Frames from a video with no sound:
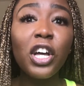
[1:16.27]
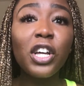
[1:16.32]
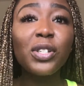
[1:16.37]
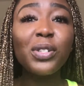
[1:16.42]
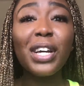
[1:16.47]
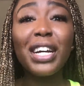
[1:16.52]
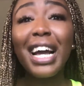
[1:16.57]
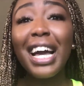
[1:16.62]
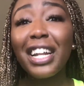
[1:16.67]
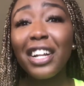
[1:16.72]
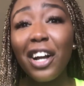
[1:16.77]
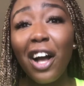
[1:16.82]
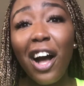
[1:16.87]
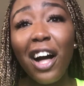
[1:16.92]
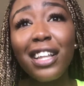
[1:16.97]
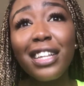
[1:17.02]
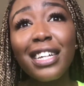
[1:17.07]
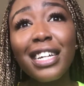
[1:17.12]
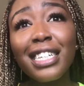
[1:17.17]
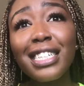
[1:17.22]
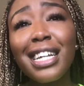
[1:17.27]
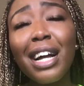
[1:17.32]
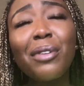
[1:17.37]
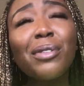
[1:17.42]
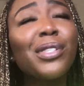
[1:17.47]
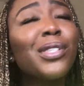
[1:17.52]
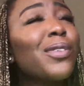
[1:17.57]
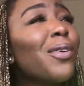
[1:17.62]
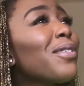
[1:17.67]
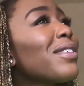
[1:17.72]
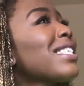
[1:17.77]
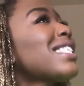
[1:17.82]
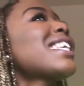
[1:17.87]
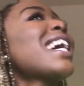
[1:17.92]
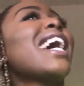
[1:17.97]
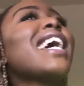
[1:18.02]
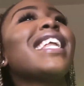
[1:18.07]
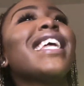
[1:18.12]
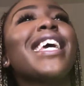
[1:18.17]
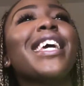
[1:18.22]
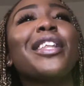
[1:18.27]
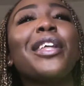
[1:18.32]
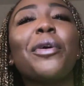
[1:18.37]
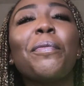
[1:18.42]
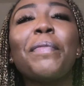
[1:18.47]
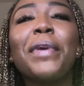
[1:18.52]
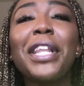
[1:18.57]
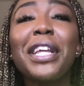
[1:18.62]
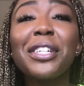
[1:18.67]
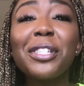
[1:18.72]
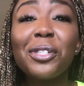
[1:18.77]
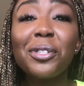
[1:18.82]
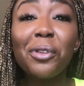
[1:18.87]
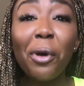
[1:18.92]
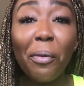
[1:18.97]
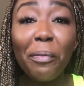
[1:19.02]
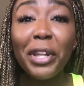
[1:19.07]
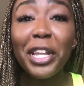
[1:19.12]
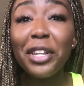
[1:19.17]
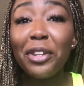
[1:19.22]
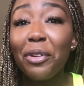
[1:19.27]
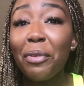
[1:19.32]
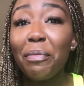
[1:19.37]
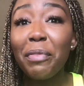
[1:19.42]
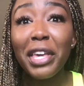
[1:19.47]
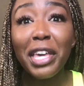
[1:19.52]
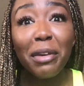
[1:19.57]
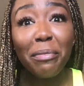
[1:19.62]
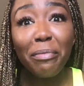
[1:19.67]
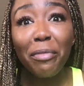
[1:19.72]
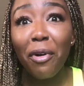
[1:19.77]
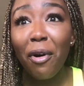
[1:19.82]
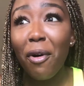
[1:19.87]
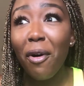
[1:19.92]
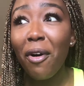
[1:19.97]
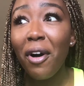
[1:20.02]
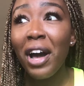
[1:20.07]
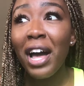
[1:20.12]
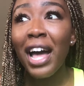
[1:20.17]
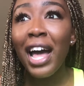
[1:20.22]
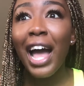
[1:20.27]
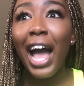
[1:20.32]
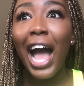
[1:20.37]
So I got to college. I was so excited, meeting so many new people.